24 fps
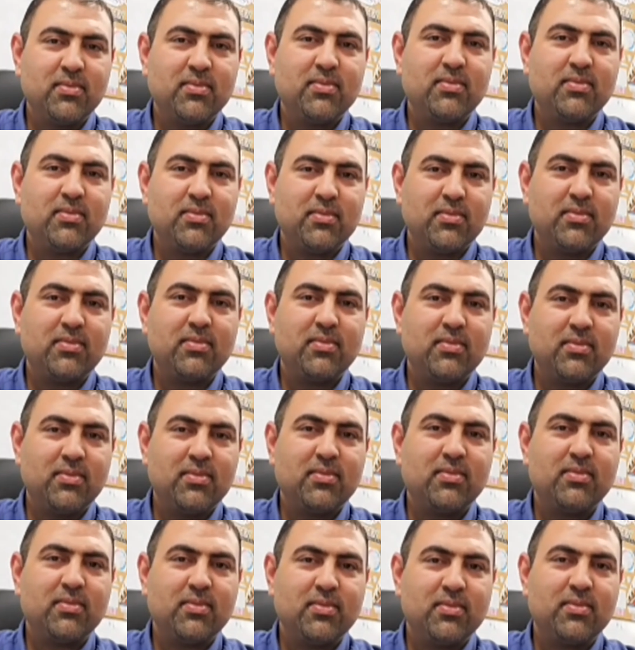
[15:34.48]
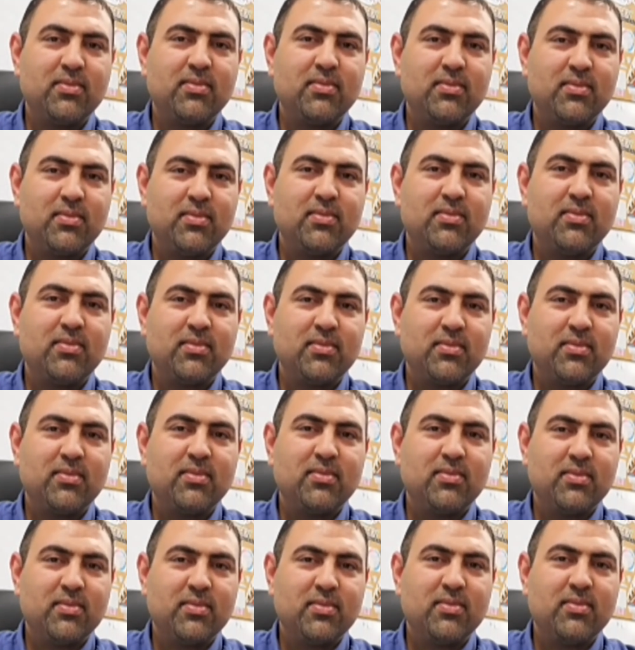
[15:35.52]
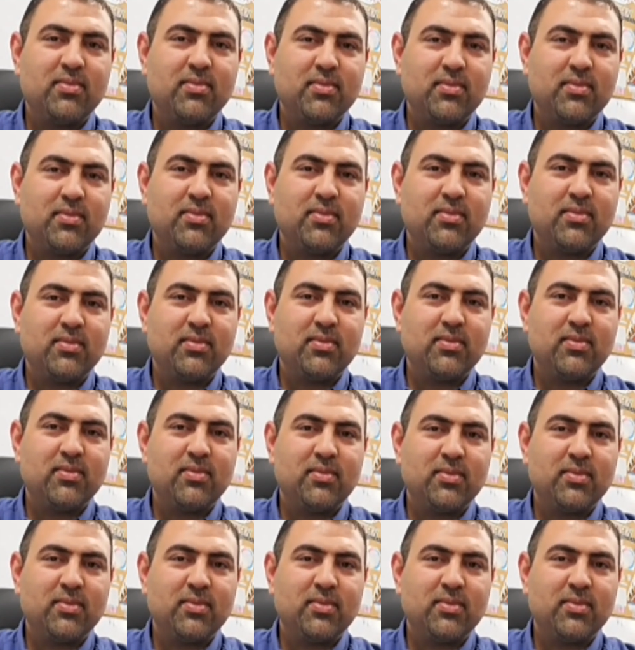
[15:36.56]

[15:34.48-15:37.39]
No words are spoken by the person on screen.